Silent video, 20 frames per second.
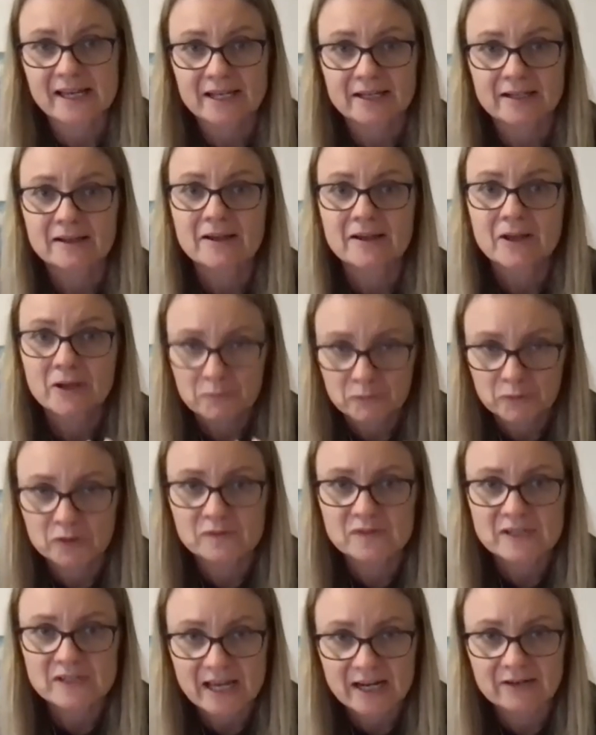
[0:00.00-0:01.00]
had
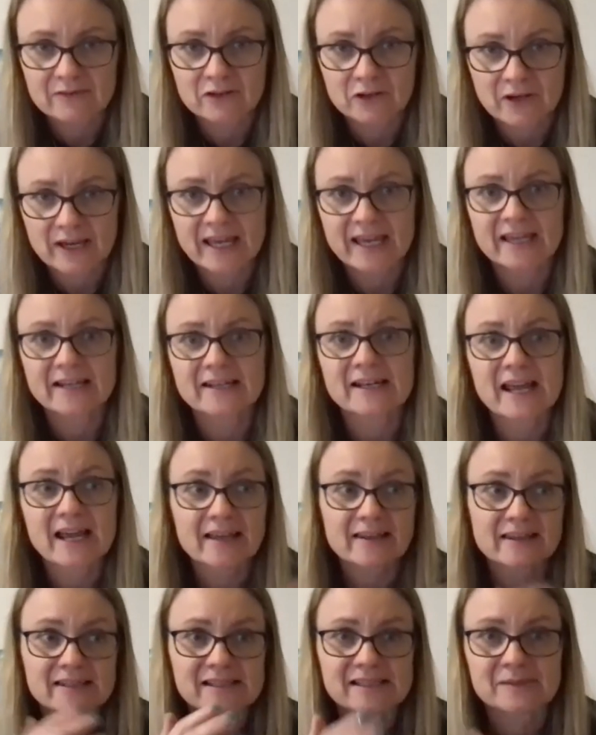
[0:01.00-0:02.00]
moved out of your head.
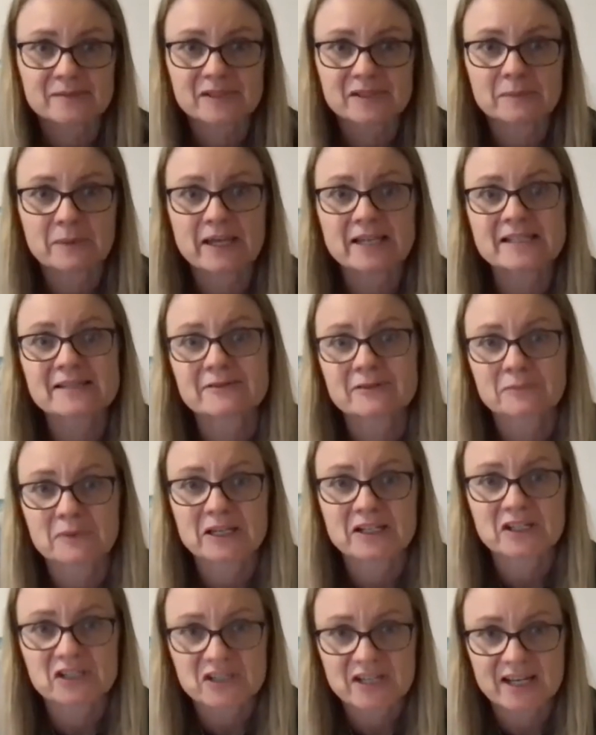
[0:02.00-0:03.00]
Now there's some space for
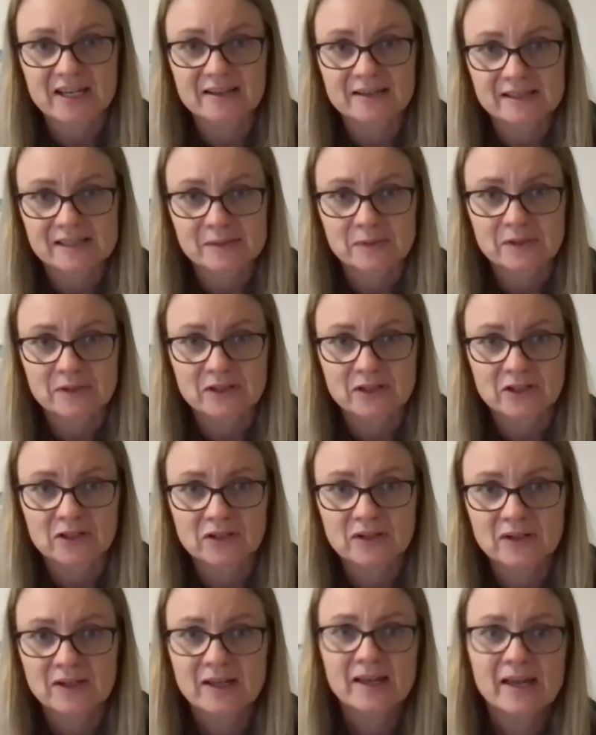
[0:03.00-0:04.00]
me to share this with
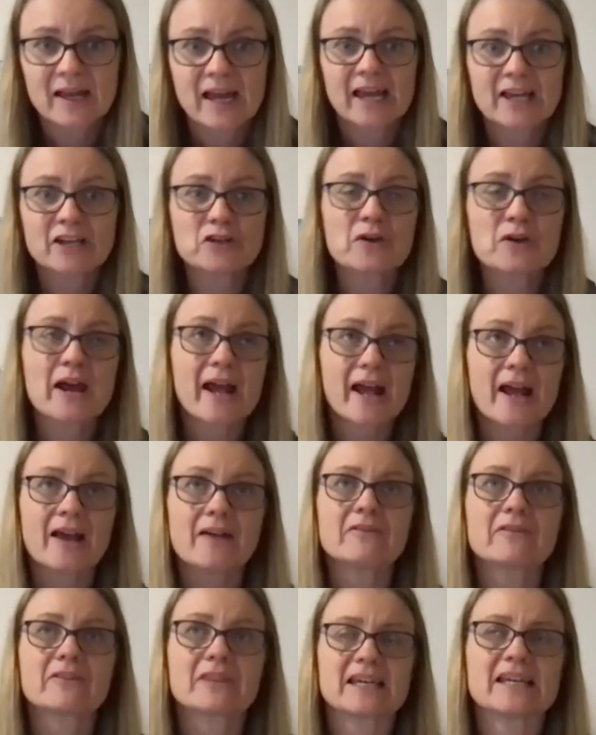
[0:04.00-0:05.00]
you. And you
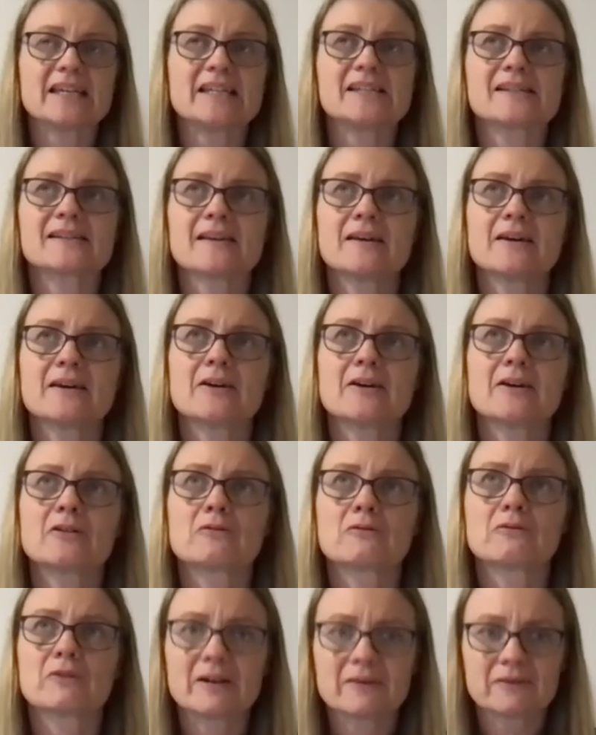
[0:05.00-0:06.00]
have these
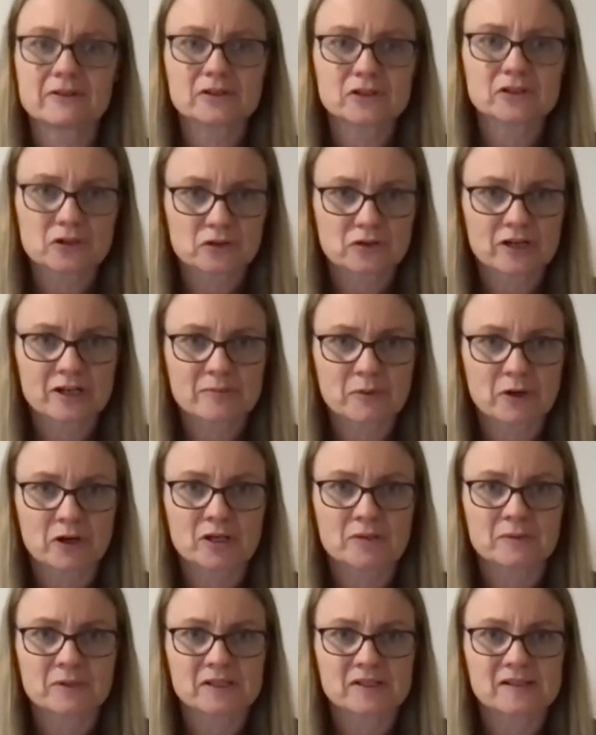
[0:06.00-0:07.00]
revelatory
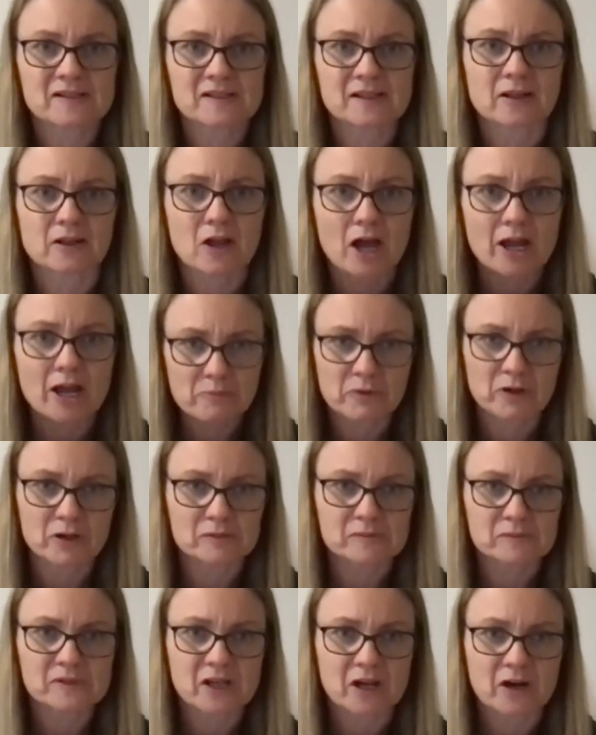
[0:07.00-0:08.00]
moments and light
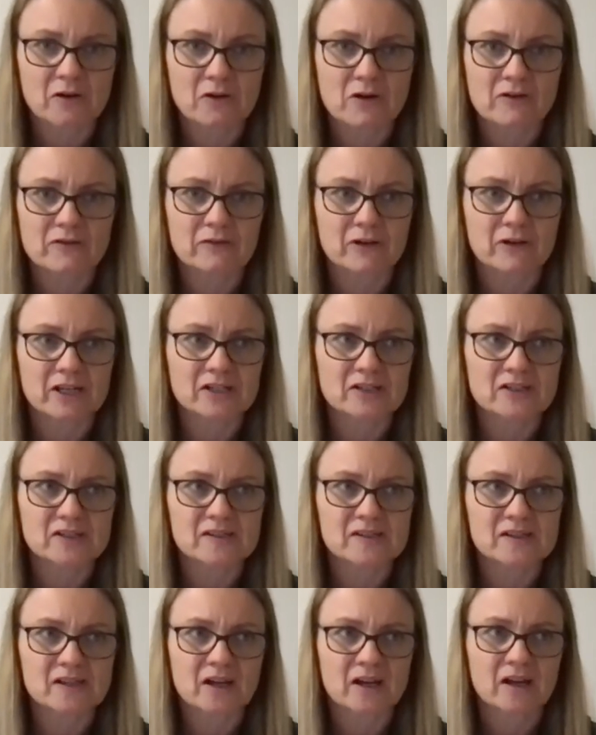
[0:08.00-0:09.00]
bulbs go off where you
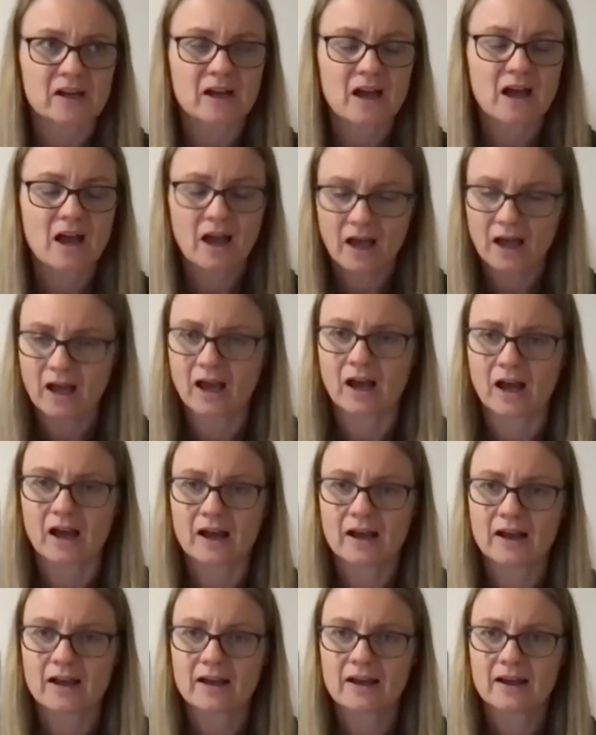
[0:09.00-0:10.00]
just go, huh,
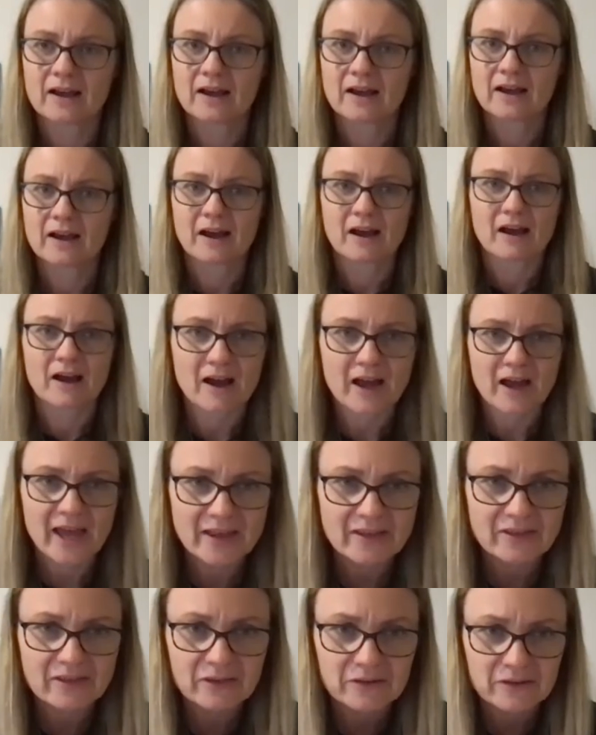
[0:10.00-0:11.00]
I
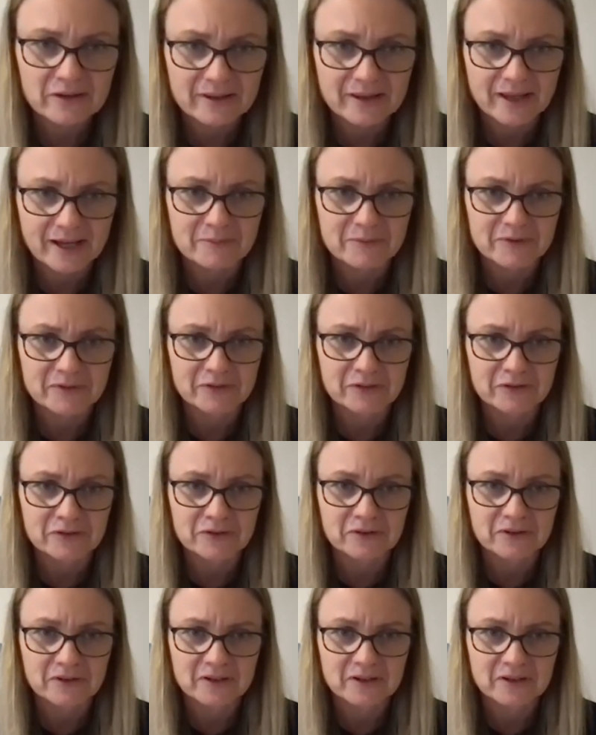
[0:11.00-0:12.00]
hadn't thought of that before.